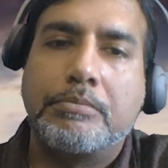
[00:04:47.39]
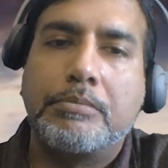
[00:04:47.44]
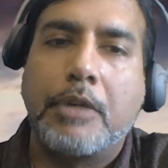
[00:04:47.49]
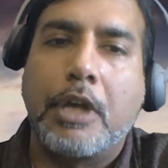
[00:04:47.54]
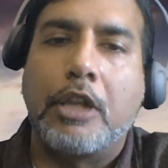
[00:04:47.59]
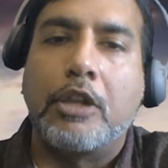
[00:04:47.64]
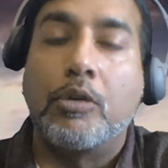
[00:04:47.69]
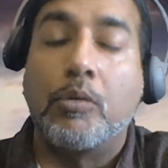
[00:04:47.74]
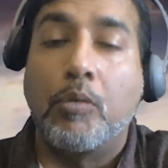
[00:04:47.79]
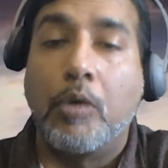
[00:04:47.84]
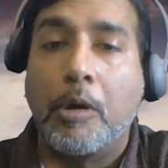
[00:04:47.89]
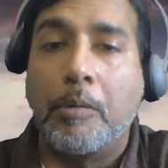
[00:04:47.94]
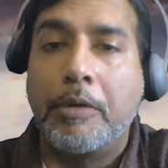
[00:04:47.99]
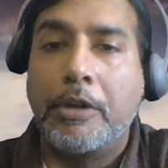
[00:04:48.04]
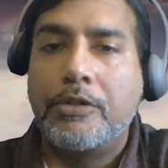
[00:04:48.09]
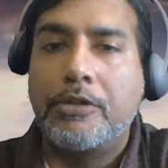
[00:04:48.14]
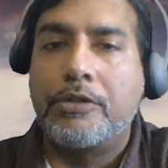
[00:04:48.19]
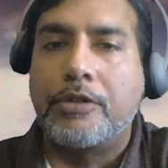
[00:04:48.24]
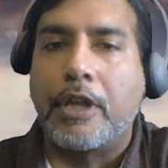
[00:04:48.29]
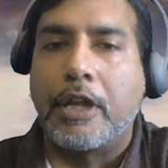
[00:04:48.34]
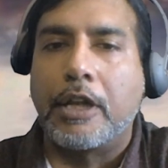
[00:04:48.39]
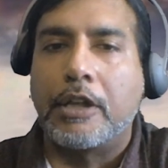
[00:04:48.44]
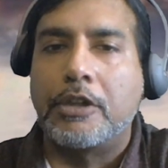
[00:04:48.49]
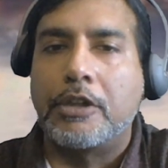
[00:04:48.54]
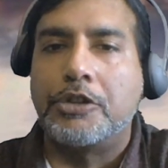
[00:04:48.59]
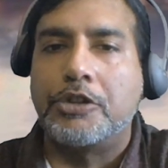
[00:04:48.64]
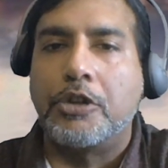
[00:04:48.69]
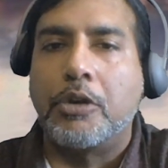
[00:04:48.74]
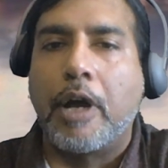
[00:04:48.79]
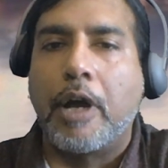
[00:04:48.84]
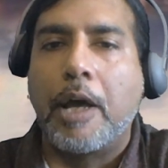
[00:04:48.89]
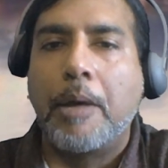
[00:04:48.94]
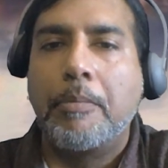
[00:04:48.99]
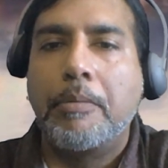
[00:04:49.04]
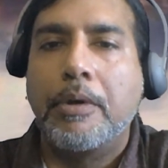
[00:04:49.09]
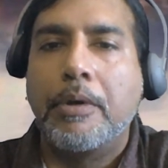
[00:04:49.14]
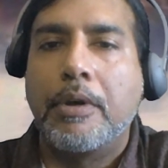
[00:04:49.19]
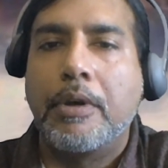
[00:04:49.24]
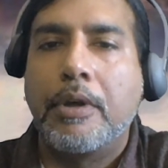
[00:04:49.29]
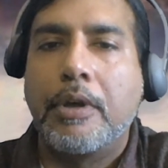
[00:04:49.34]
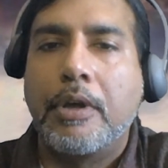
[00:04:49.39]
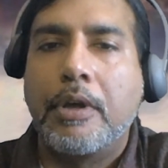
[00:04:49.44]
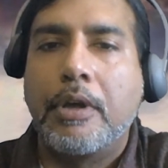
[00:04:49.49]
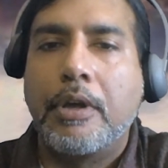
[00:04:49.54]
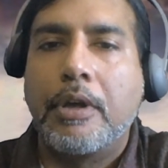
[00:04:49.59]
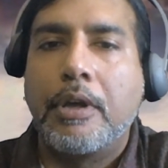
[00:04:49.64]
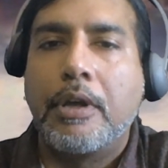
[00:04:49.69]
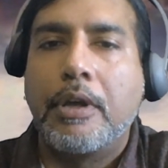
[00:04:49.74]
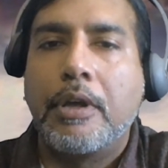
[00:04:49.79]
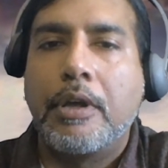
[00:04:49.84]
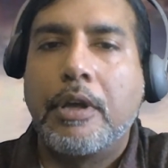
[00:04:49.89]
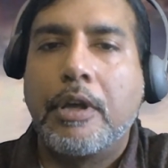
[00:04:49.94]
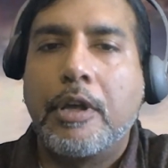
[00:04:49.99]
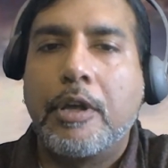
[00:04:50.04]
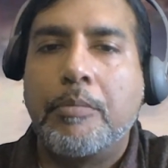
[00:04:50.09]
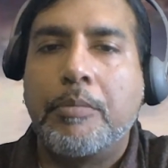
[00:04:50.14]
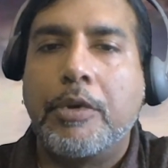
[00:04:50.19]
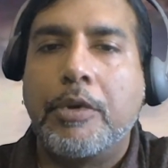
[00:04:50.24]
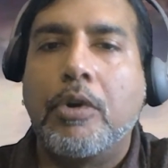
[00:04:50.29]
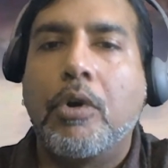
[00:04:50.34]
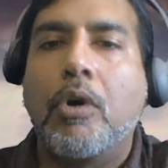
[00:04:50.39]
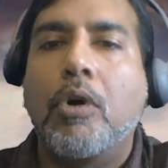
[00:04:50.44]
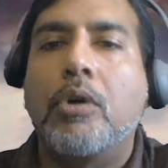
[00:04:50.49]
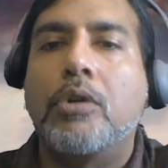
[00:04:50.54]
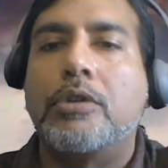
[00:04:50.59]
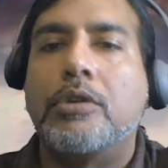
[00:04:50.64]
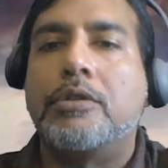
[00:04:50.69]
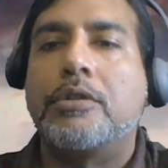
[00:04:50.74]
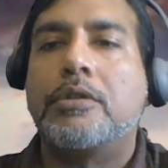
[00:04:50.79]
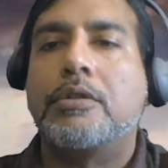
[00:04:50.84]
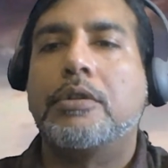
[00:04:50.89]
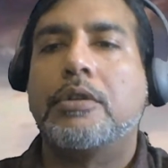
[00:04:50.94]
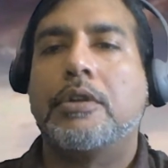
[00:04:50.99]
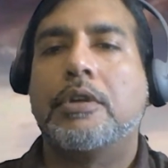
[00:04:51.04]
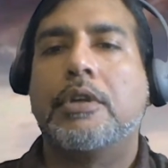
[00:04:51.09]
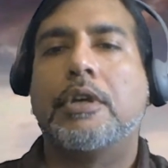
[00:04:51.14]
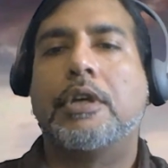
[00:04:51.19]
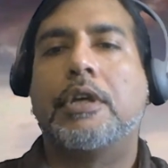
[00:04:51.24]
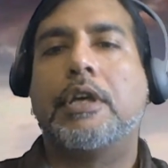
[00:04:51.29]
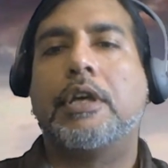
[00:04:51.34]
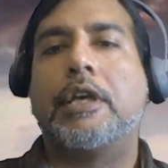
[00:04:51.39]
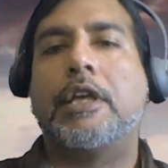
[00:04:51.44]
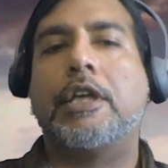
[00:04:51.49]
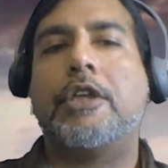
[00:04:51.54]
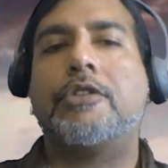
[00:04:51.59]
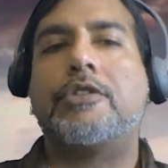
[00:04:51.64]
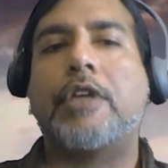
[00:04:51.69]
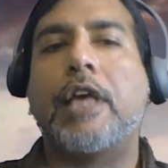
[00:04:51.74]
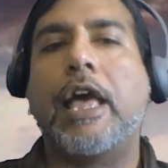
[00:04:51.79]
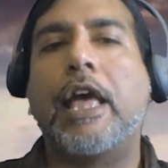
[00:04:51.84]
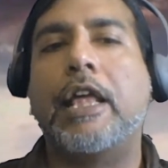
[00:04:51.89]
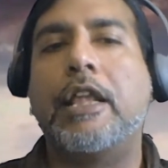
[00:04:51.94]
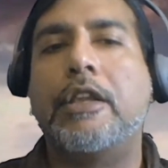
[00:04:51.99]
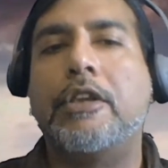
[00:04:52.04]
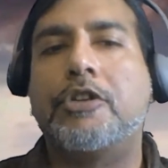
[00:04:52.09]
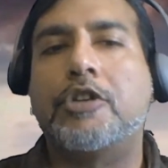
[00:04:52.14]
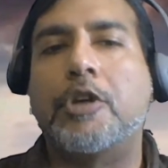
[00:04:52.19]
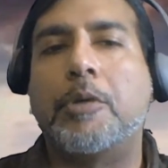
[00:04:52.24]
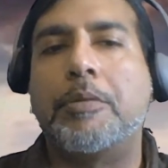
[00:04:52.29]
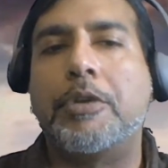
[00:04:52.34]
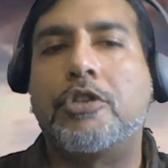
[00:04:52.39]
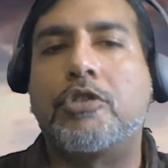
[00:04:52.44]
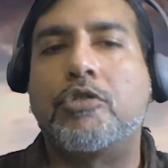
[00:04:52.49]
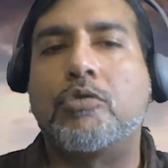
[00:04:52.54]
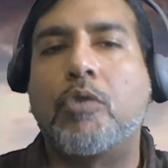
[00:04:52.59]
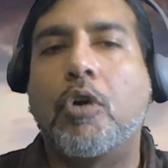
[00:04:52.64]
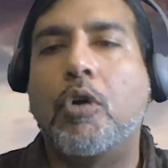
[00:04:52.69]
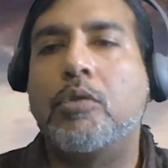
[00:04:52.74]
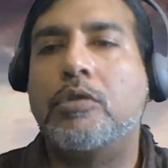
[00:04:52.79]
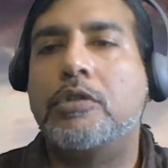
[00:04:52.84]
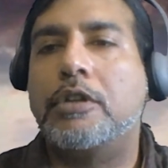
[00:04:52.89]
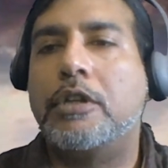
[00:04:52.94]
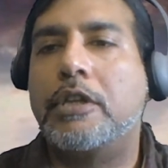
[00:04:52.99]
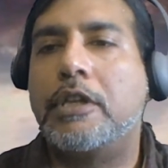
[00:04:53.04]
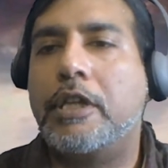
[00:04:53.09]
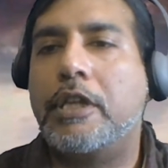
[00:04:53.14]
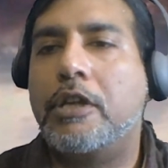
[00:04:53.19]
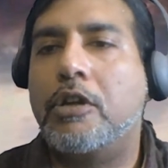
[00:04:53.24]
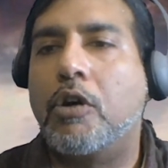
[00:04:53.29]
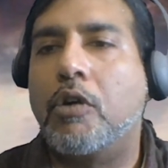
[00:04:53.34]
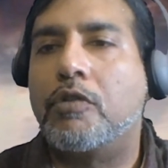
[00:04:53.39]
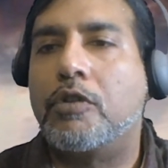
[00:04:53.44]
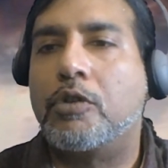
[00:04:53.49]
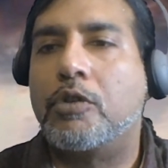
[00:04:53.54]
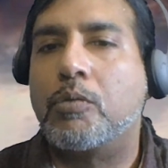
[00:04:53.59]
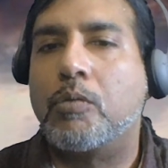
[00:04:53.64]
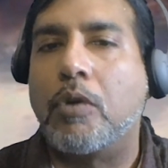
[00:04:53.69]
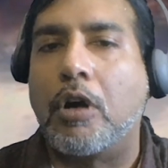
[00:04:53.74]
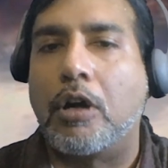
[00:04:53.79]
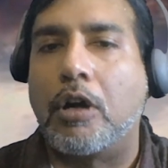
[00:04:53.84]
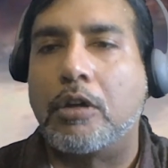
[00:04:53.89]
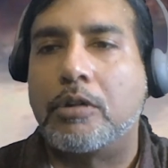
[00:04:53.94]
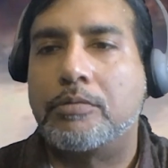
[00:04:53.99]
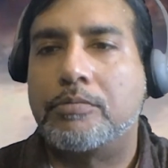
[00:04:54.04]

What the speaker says: And the woman said unto Joab, Behold, his head shall be thrown to thee over the wall.